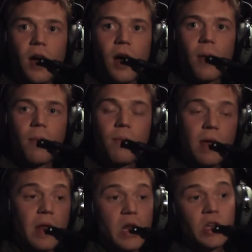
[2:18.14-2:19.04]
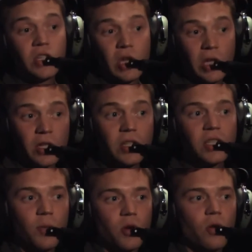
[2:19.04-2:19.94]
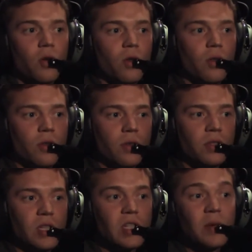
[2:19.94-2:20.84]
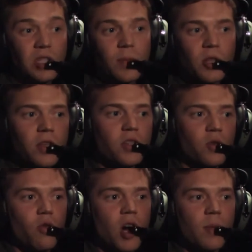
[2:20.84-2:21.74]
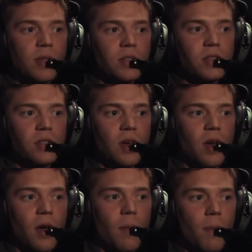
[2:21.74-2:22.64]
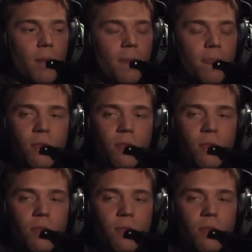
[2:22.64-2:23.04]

um, and a typical typically those requirements um,